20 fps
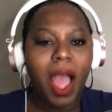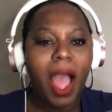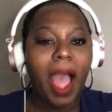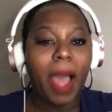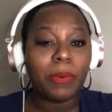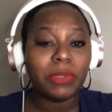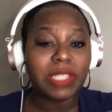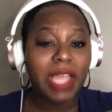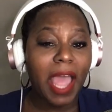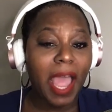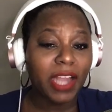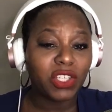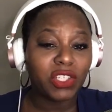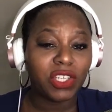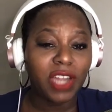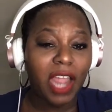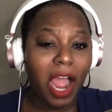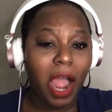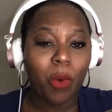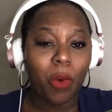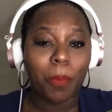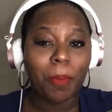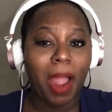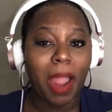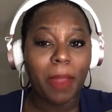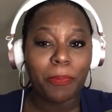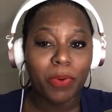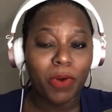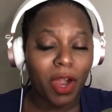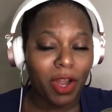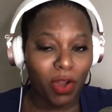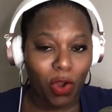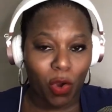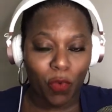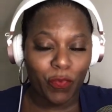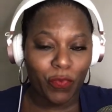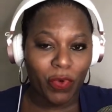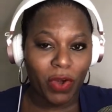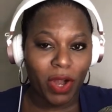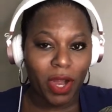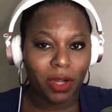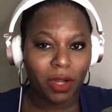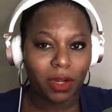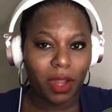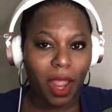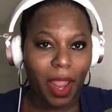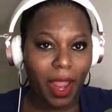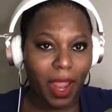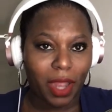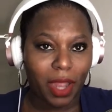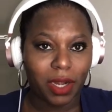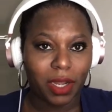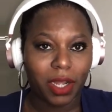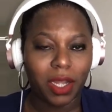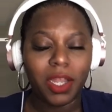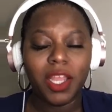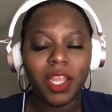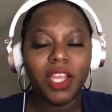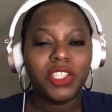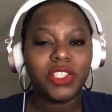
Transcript: I was actually out with my prego friend, Hannah.